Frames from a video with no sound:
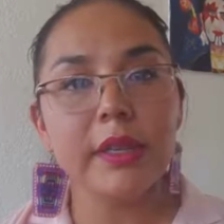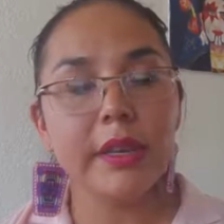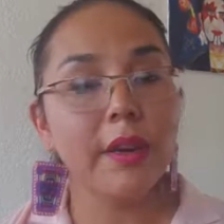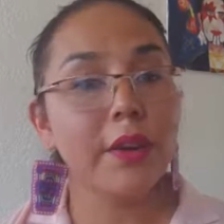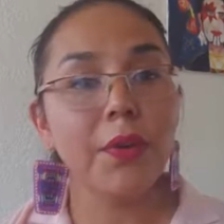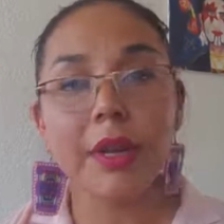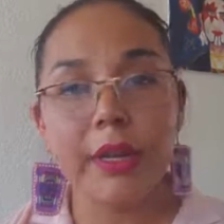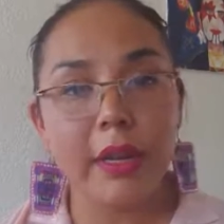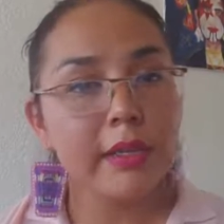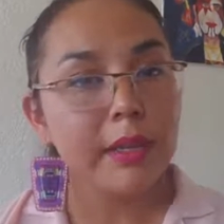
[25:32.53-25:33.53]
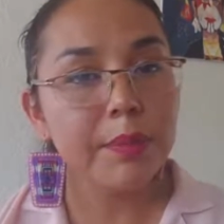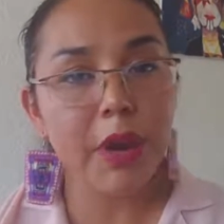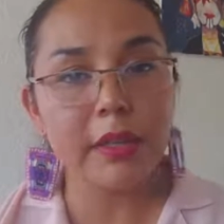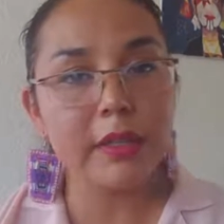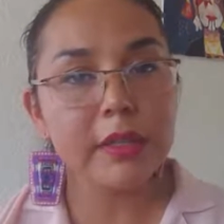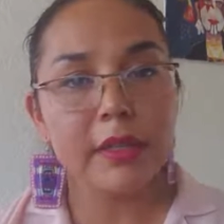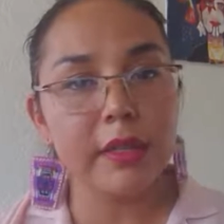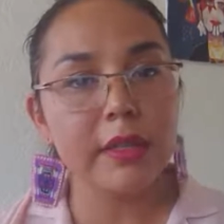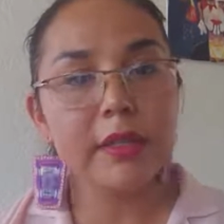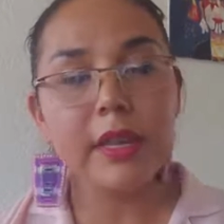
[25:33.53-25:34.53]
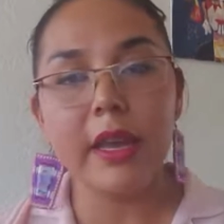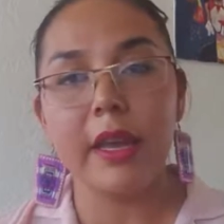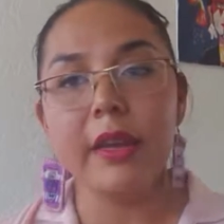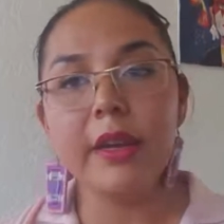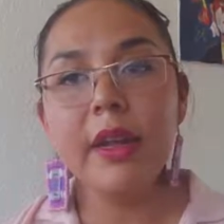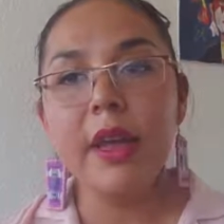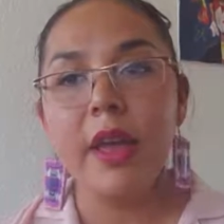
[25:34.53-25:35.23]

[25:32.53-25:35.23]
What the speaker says: in our organizing practices and